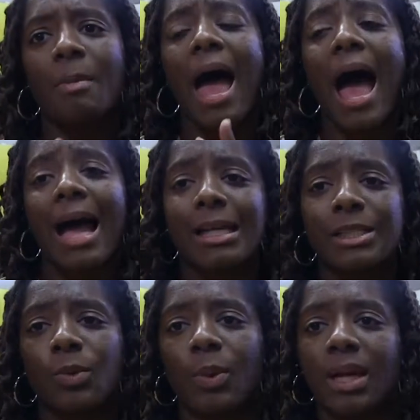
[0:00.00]

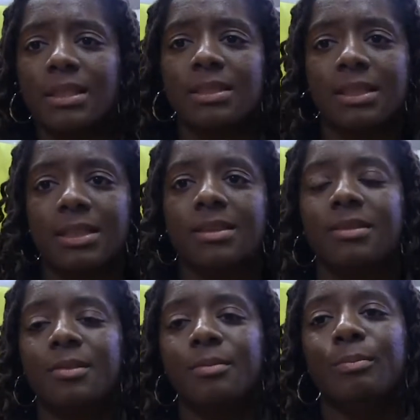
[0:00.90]
as a way to
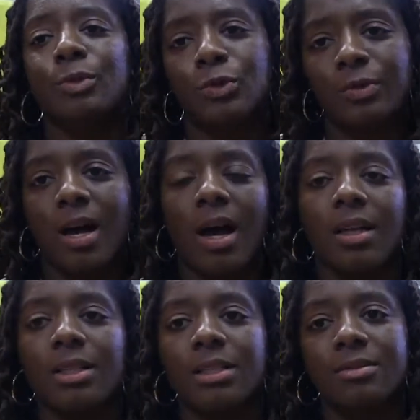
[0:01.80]
move
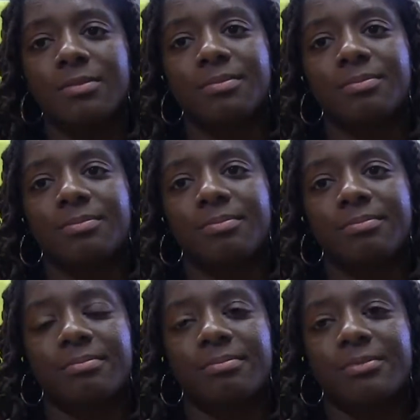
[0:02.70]
on and
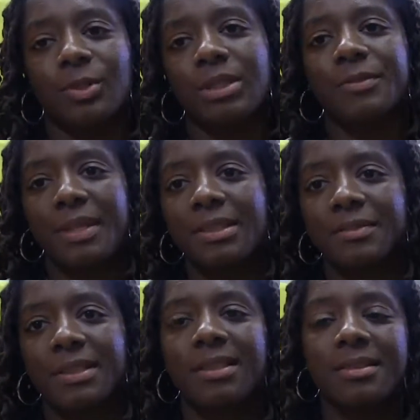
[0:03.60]
to a different
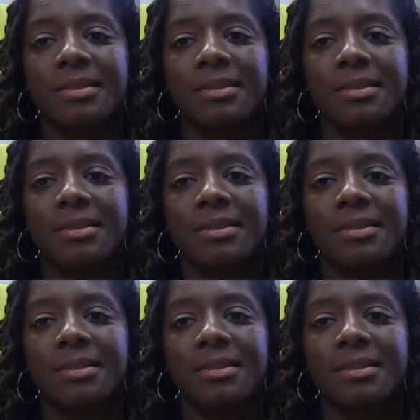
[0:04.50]
activity.